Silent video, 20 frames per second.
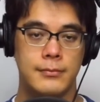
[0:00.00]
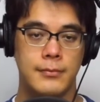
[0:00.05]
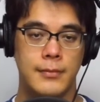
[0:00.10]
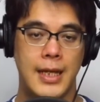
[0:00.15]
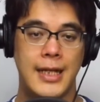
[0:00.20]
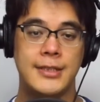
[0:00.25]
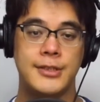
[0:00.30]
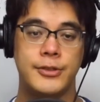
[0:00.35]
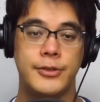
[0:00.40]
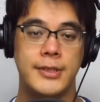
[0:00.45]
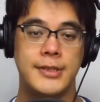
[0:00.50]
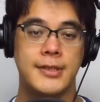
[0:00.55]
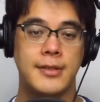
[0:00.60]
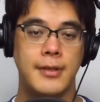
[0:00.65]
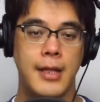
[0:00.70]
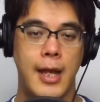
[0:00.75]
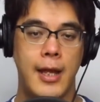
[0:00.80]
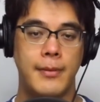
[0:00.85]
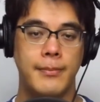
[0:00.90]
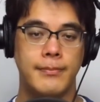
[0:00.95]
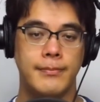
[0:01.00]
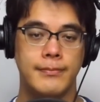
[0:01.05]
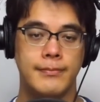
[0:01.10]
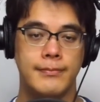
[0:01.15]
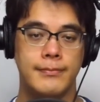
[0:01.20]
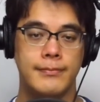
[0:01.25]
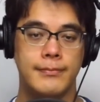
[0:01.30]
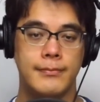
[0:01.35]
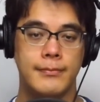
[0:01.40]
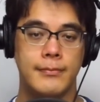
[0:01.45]
Asterisk 9.
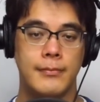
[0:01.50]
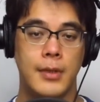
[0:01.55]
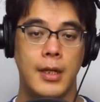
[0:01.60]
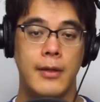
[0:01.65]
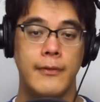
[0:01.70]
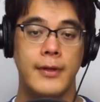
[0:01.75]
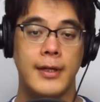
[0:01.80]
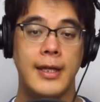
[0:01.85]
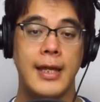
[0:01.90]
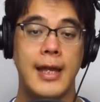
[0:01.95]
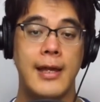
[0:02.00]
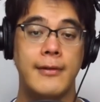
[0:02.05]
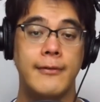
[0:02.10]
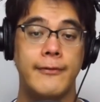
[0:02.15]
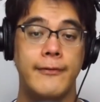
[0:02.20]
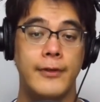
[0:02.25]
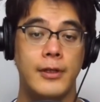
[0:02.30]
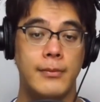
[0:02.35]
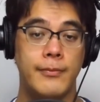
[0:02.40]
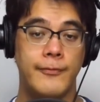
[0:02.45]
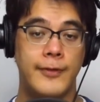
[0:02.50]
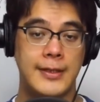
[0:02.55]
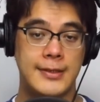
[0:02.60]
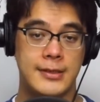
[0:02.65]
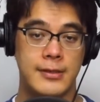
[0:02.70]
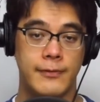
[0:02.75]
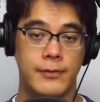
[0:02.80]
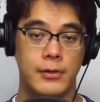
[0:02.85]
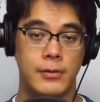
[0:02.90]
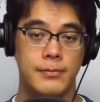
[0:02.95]
The Cannes Film
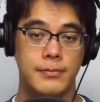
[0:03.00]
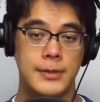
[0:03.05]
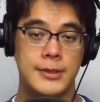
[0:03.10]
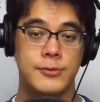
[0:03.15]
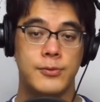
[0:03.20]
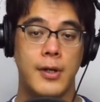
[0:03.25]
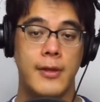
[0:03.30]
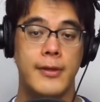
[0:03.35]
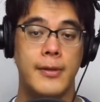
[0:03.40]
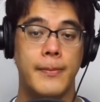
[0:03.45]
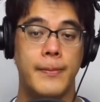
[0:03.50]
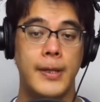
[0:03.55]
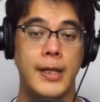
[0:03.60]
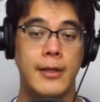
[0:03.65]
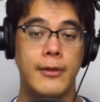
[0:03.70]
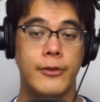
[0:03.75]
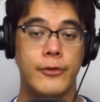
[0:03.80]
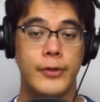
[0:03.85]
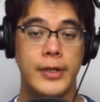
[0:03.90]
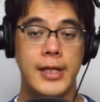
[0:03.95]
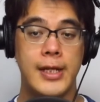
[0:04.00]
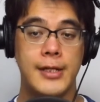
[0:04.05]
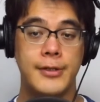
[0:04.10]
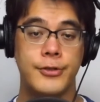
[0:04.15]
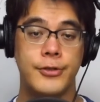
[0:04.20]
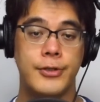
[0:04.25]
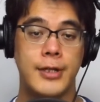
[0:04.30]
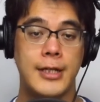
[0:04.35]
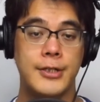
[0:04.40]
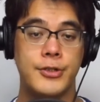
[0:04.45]
Festival is one of the big three
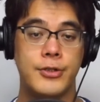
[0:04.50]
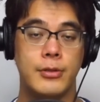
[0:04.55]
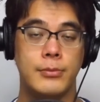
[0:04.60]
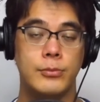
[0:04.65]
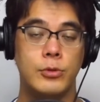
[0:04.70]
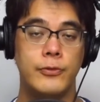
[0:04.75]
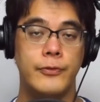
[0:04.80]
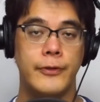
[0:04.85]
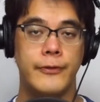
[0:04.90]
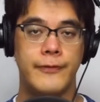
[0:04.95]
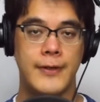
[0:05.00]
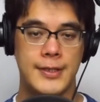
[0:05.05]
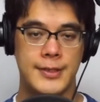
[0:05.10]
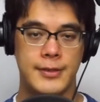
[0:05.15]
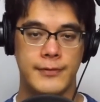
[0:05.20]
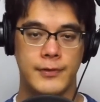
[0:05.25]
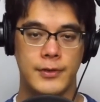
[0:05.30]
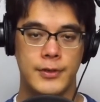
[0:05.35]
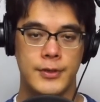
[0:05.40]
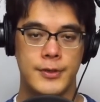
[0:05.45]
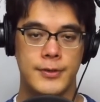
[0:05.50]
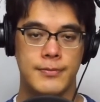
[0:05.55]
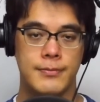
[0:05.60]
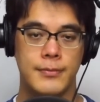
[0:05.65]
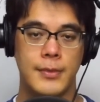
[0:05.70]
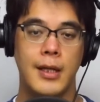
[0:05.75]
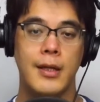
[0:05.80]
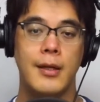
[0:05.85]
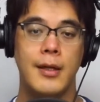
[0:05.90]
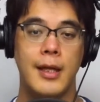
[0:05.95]
international movie festivals,
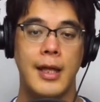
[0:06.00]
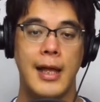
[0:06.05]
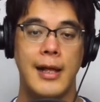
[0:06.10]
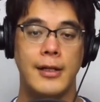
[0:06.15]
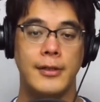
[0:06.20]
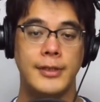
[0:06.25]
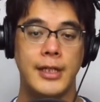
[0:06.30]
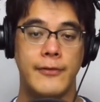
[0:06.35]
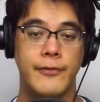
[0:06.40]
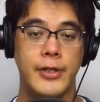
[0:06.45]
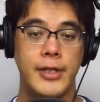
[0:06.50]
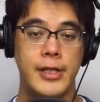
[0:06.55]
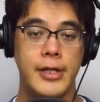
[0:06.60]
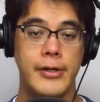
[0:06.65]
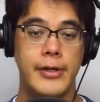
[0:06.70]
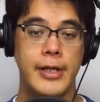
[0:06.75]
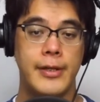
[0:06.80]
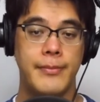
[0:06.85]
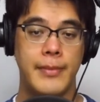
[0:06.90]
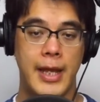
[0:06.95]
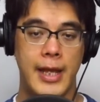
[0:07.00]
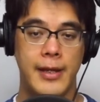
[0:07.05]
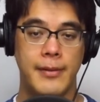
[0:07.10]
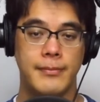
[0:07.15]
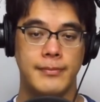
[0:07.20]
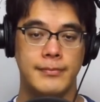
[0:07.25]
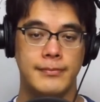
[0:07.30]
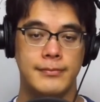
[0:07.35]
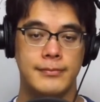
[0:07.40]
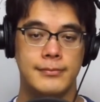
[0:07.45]
held every year in May.
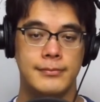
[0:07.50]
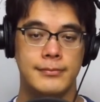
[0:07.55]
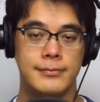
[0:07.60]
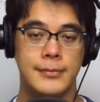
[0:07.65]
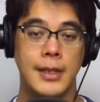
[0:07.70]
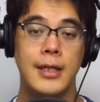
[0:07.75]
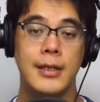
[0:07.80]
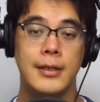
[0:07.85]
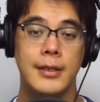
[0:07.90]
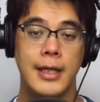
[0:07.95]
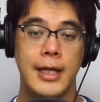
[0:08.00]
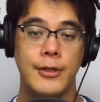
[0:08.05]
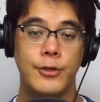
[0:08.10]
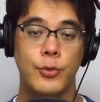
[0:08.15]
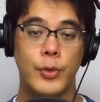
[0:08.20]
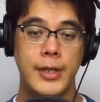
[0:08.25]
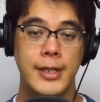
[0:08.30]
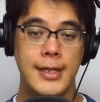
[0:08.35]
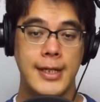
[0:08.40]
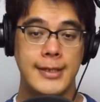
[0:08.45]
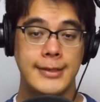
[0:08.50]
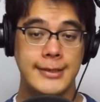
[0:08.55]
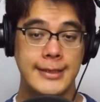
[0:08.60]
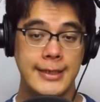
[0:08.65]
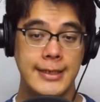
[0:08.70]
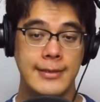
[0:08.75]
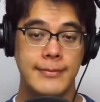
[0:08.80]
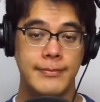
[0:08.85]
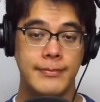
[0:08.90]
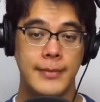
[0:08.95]
In
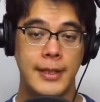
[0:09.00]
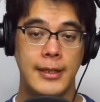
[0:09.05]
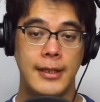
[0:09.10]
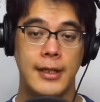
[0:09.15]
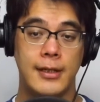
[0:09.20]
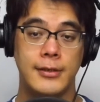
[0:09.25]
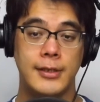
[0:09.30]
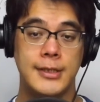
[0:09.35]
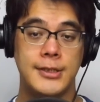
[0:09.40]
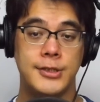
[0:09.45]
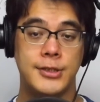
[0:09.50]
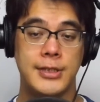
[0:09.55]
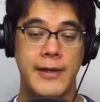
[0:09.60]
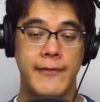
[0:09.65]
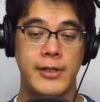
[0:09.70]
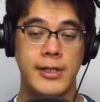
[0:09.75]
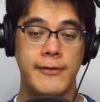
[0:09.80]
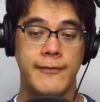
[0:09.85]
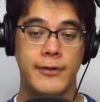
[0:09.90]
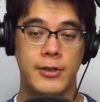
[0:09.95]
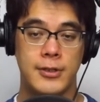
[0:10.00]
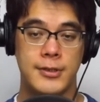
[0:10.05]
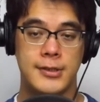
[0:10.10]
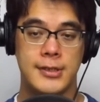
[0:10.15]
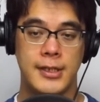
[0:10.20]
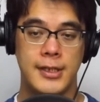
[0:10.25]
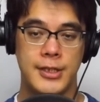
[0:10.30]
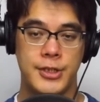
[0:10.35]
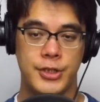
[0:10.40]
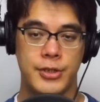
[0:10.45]
2018, it held its 71st
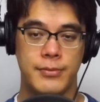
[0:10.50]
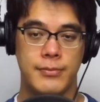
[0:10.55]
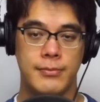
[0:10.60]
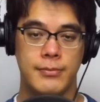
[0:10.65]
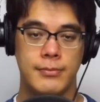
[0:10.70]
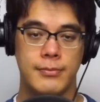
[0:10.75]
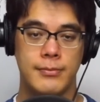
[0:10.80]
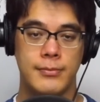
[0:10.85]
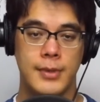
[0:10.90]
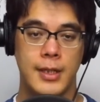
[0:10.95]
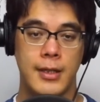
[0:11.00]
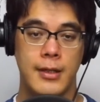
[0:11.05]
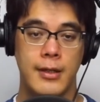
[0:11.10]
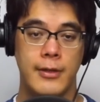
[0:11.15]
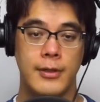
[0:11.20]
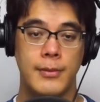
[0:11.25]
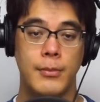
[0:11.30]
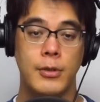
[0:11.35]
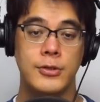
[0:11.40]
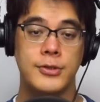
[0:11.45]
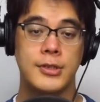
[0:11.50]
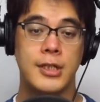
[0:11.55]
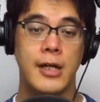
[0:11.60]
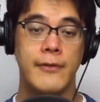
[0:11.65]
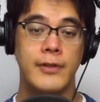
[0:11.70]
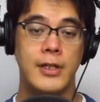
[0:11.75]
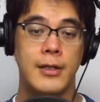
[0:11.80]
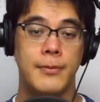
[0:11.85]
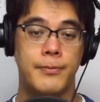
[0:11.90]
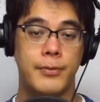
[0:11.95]
edition. The most
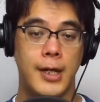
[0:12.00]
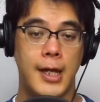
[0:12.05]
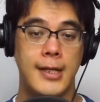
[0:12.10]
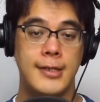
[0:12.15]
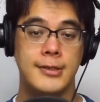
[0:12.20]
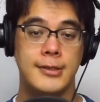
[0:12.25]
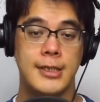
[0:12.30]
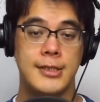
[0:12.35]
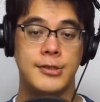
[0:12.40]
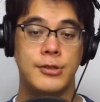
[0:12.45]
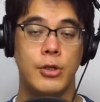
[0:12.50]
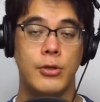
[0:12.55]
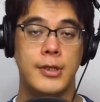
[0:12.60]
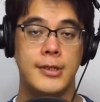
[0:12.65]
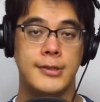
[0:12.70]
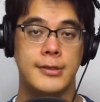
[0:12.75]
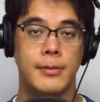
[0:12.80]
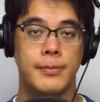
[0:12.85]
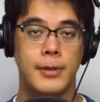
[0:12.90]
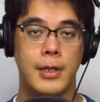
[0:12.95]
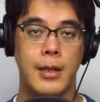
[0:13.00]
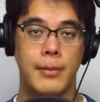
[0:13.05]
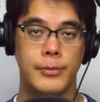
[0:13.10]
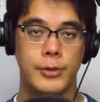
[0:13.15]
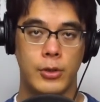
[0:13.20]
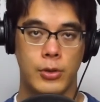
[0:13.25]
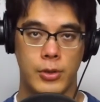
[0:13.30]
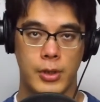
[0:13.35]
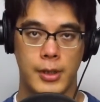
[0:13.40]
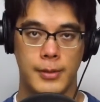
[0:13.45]
coveted prize is known as the Palme
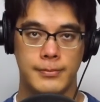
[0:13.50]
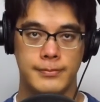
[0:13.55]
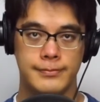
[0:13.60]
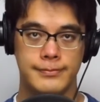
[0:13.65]
d'Or.